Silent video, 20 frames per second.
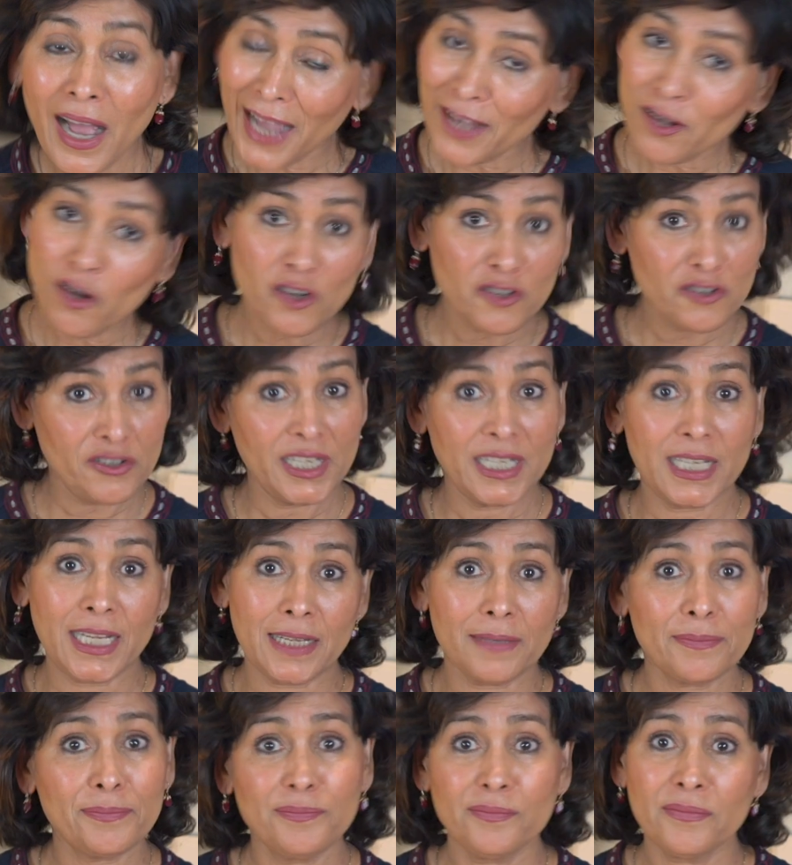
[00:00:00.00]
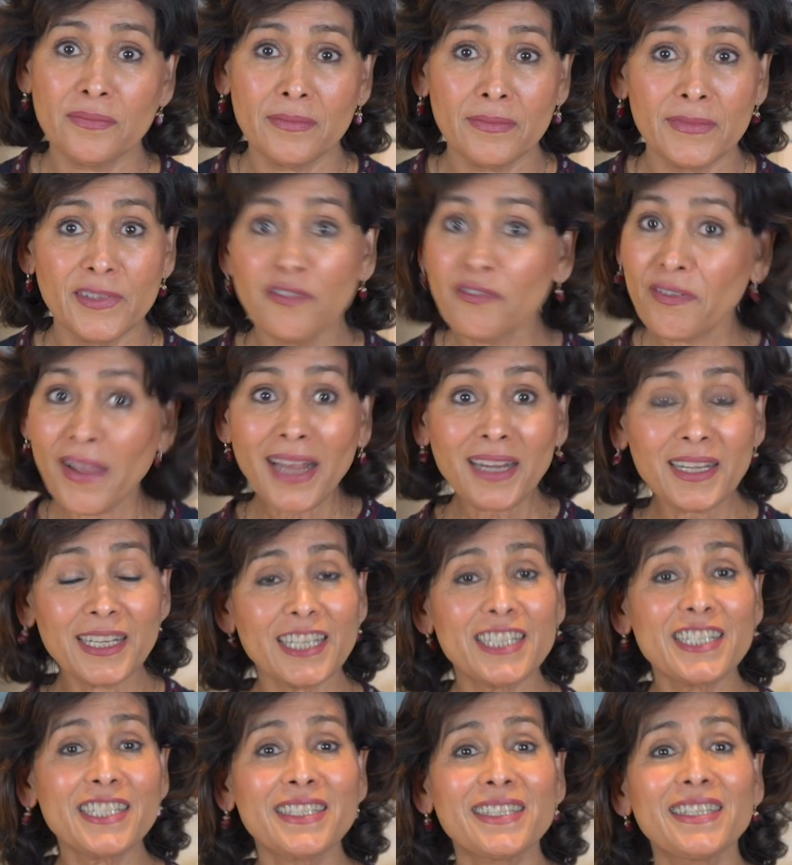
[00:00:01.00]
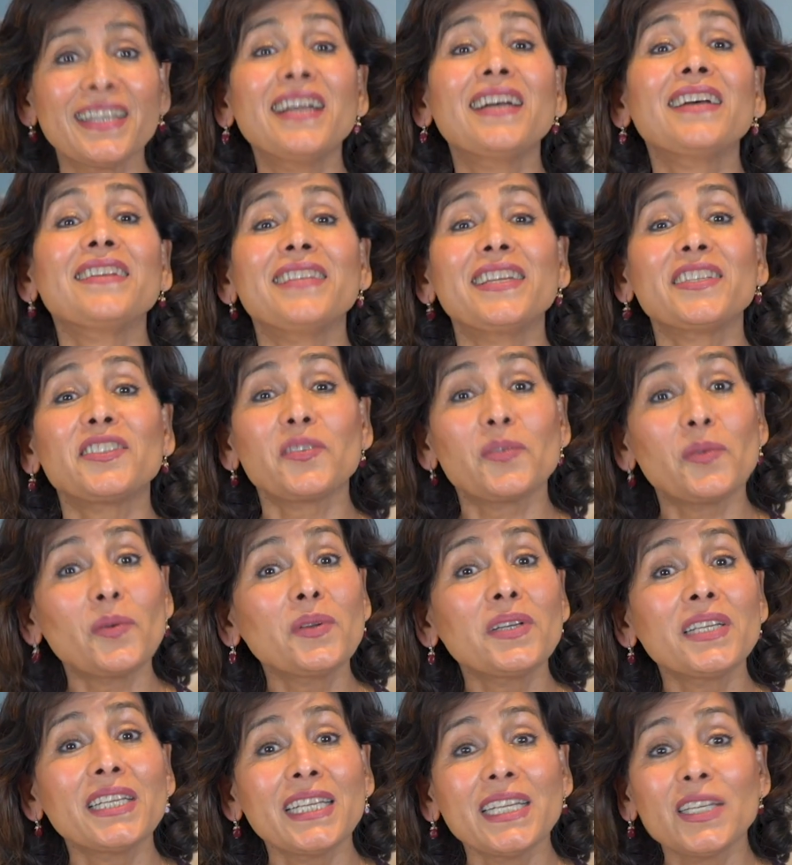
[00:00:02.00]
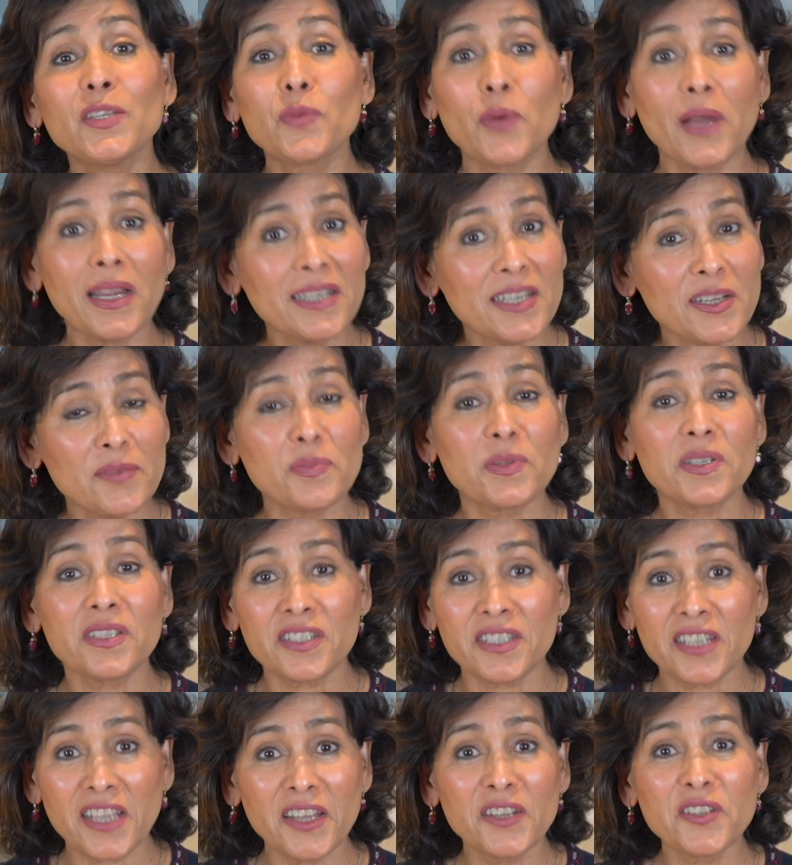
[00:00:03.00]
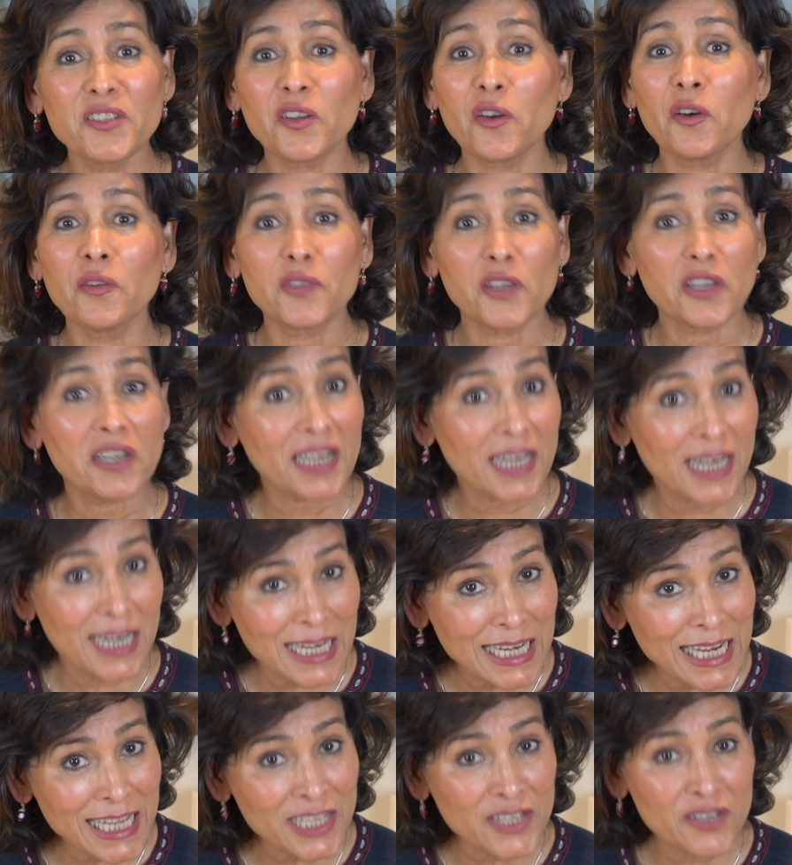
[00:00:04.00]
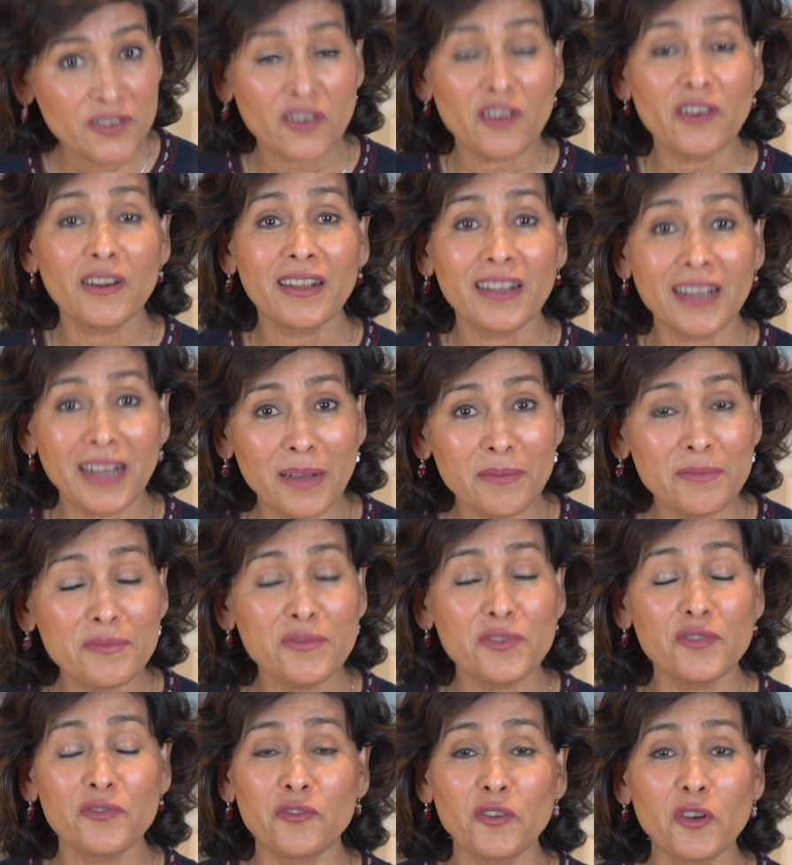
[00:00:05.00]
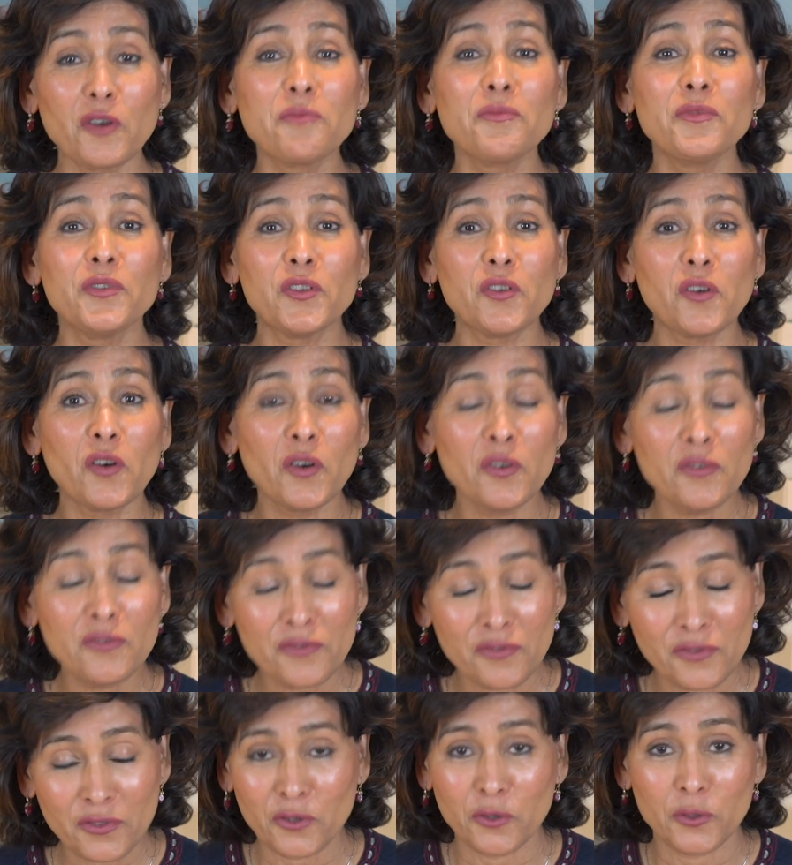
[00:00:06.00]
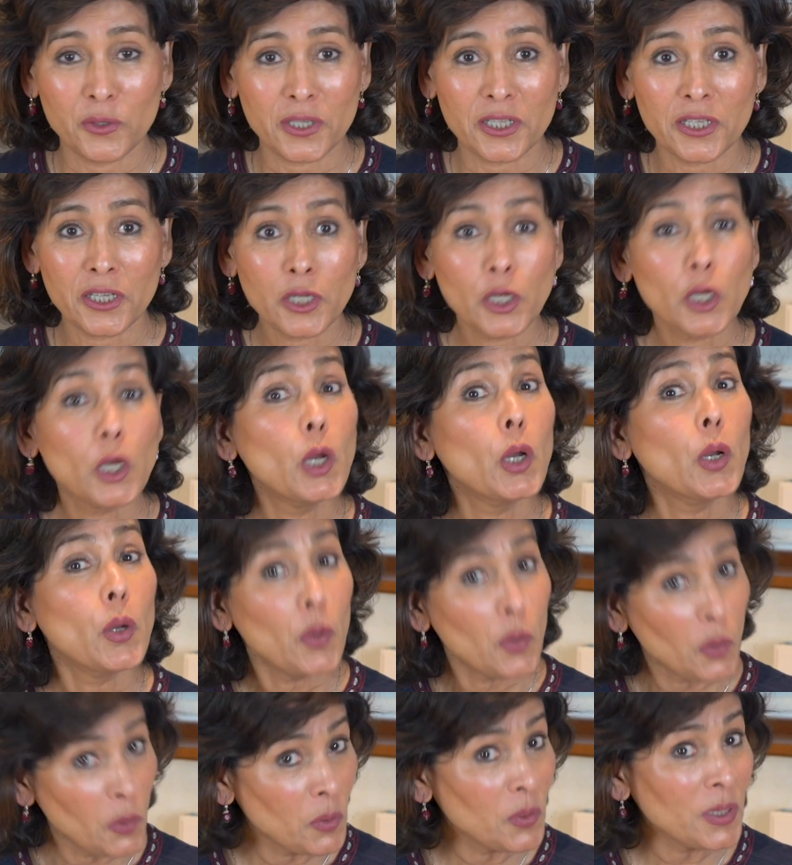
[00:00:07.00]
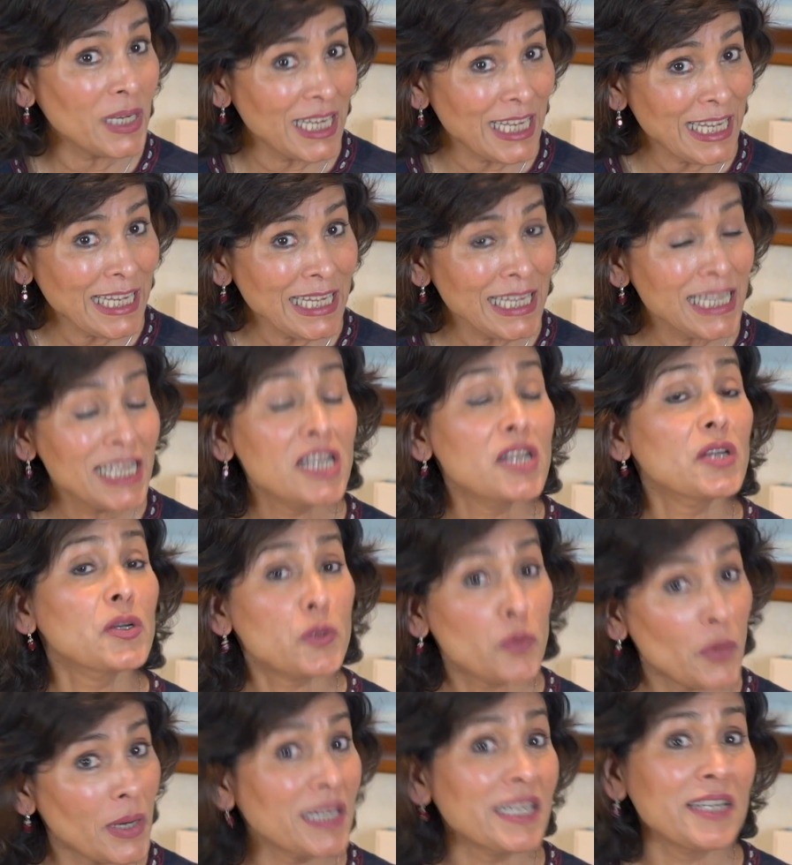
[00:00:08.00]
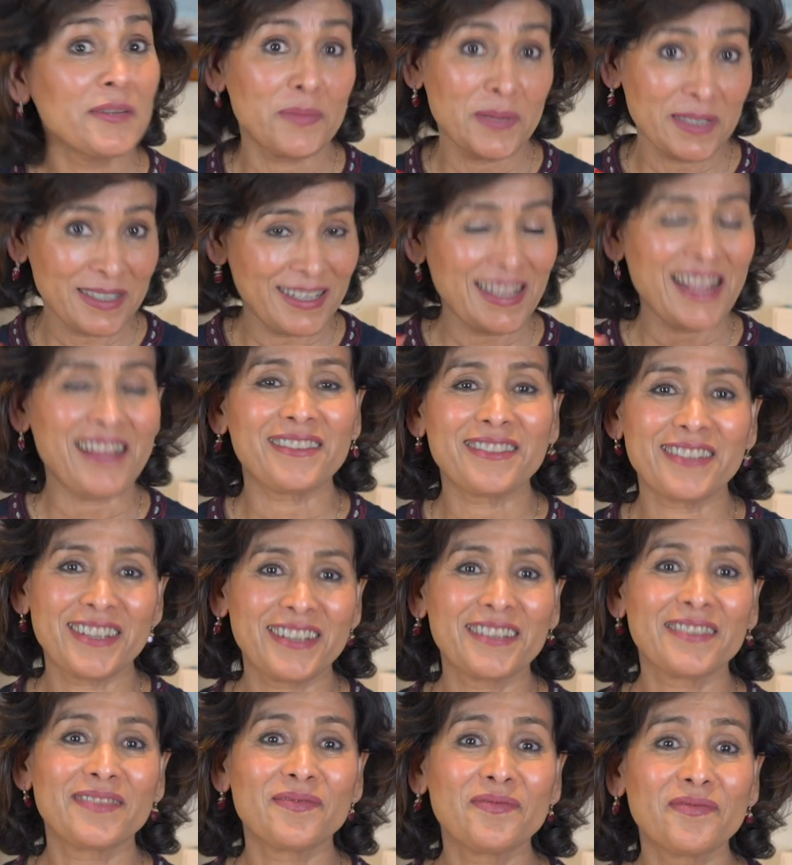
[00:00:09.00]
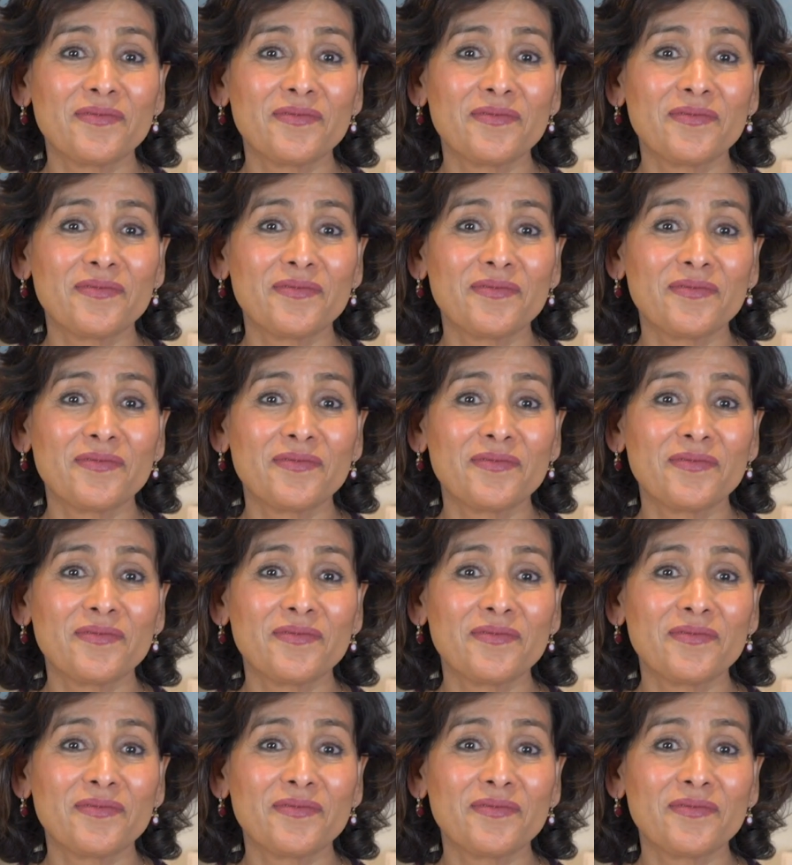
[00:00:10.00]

I got reading. The fact is that only twenty percent of your cholesterol comes from your food. Only twenty percent.